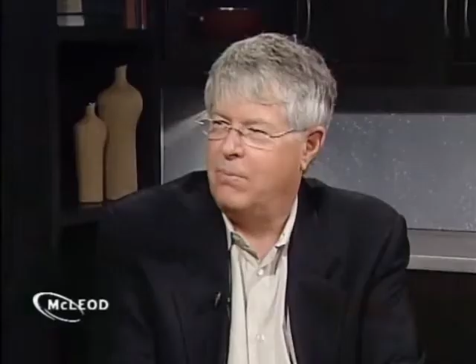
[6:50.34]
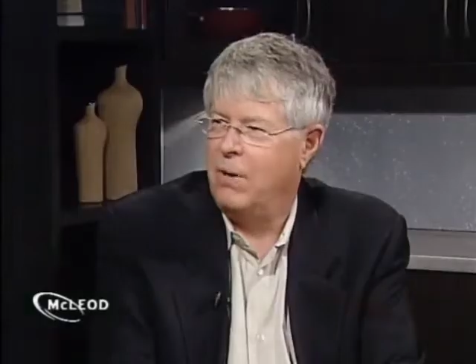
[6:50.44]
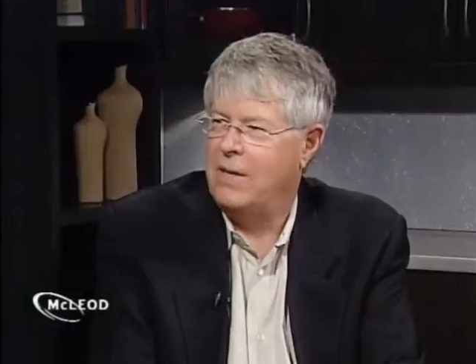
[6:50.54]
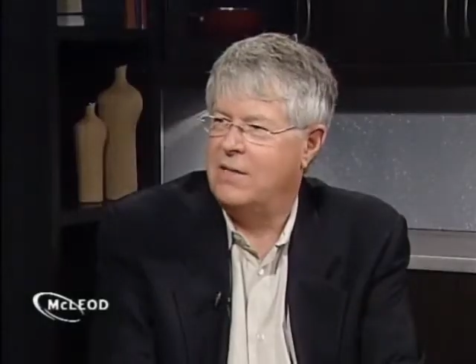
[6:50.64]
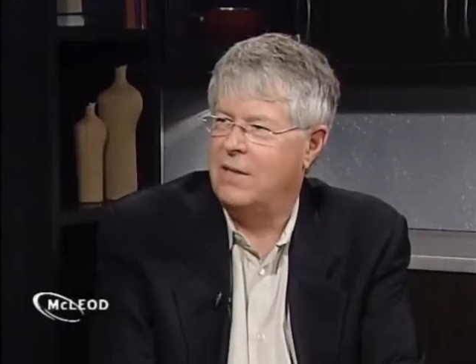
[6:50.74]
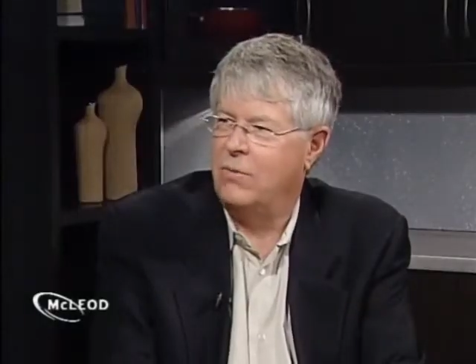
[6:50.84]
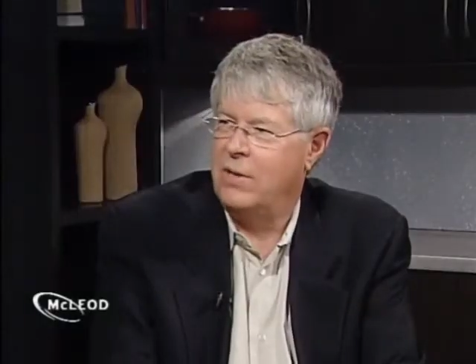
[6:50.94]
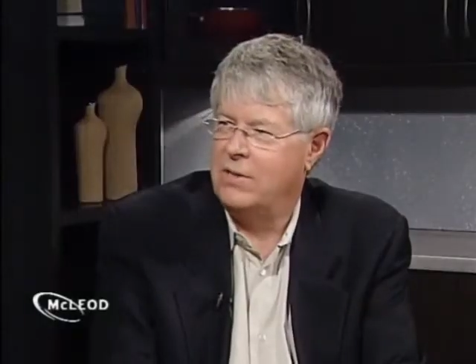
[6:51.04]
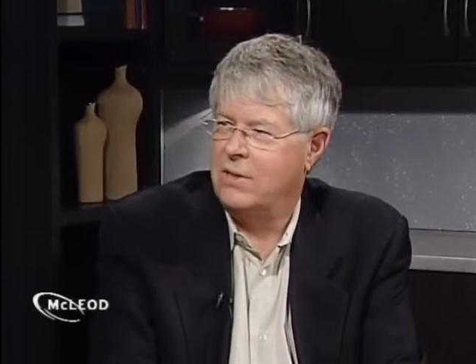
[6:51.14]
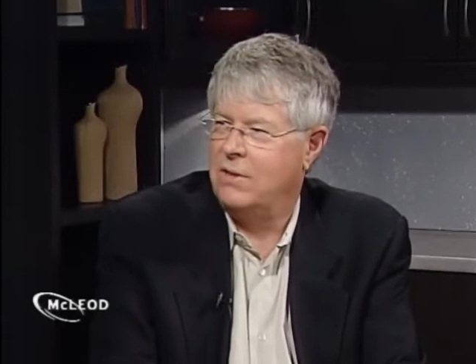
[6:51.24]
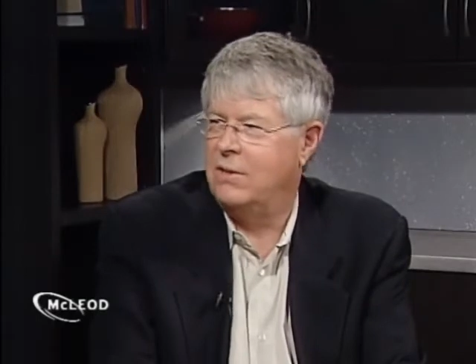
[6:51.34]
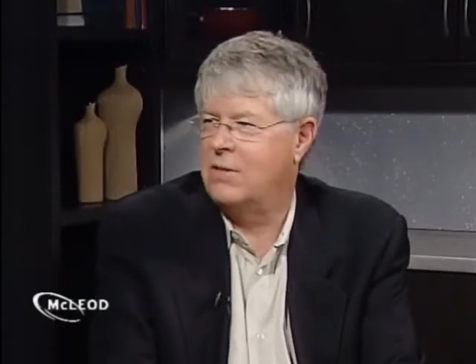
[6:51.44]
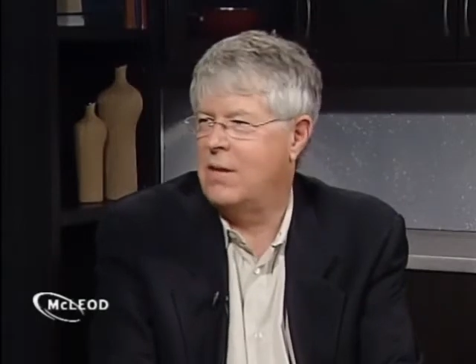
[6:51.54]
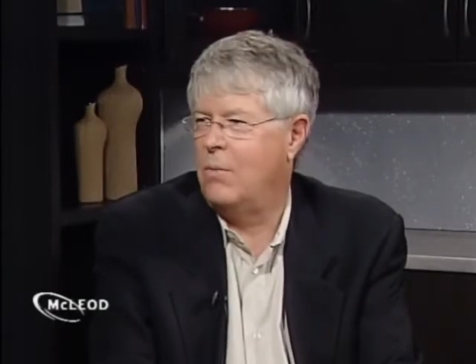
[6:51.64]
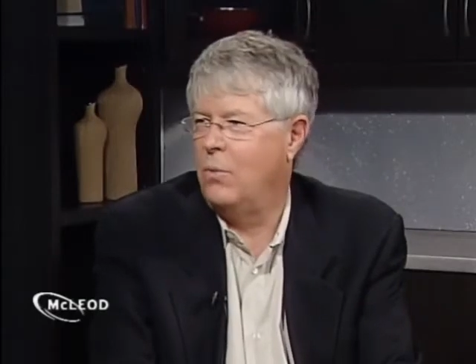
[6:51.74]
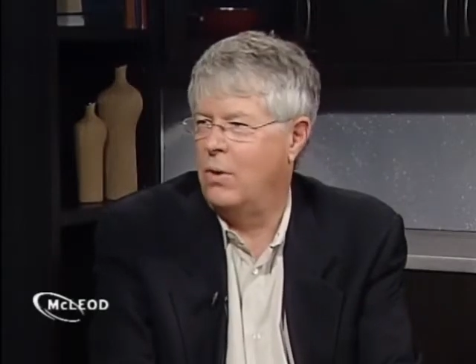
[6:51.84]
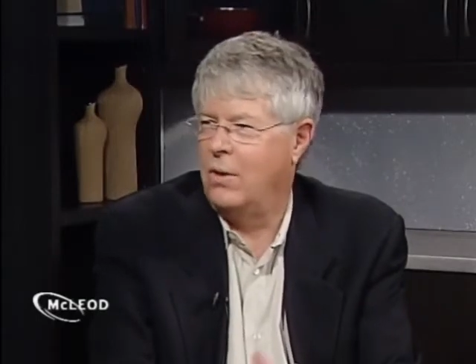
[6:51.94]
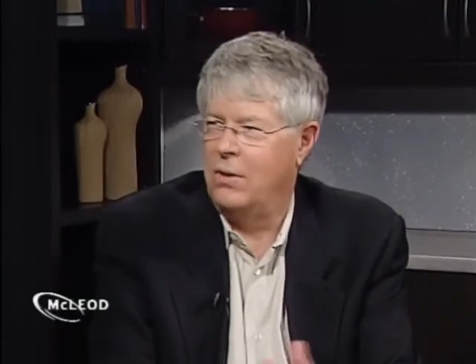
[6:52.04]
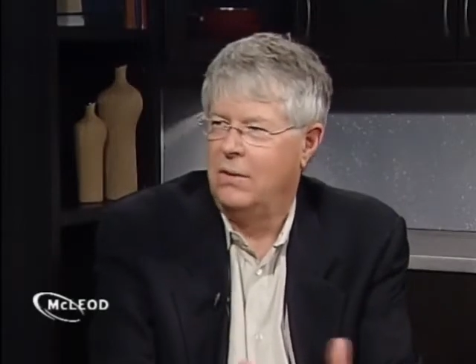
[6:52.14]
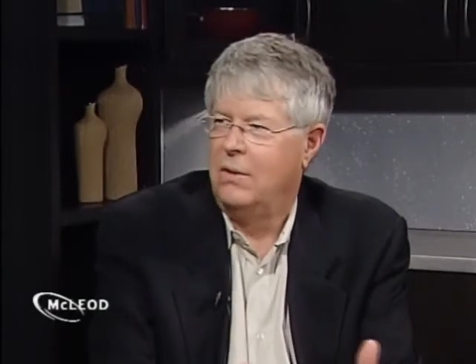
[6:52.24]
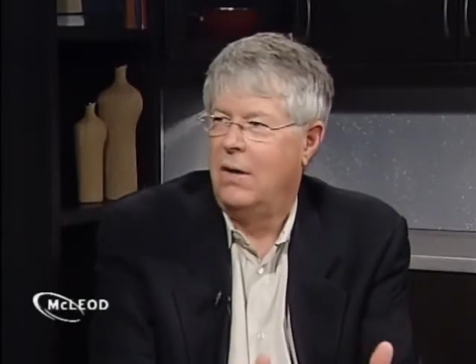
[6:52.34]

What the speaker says: price had risen to somewhere